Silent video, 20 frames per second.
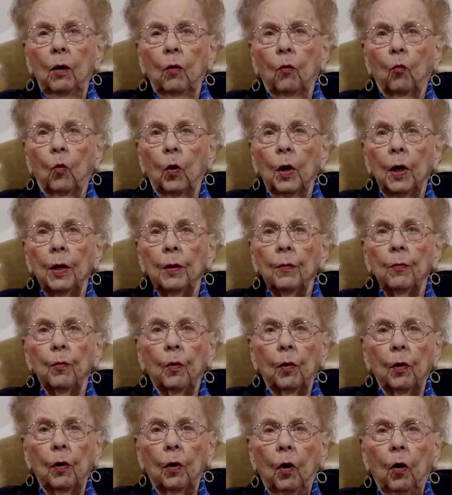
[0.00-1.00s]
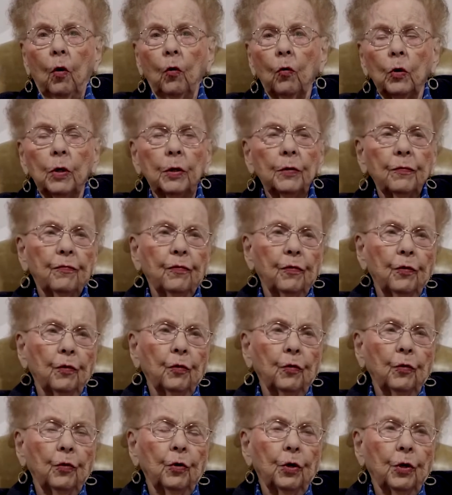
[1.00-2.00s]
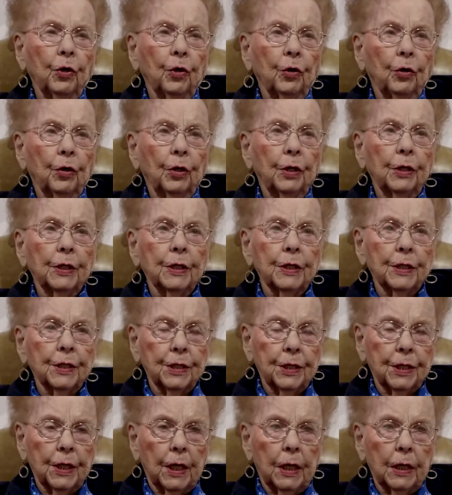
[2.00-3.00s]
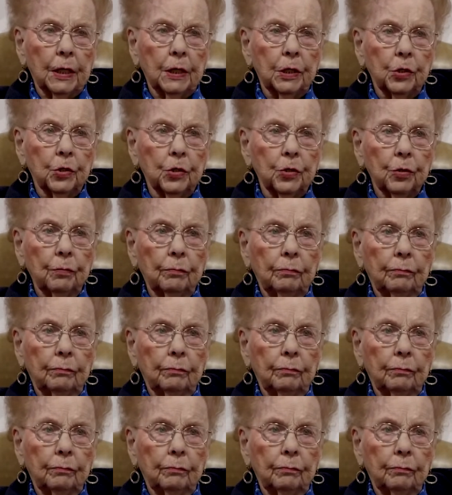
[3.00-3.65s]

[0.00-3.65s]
We only flew here in the States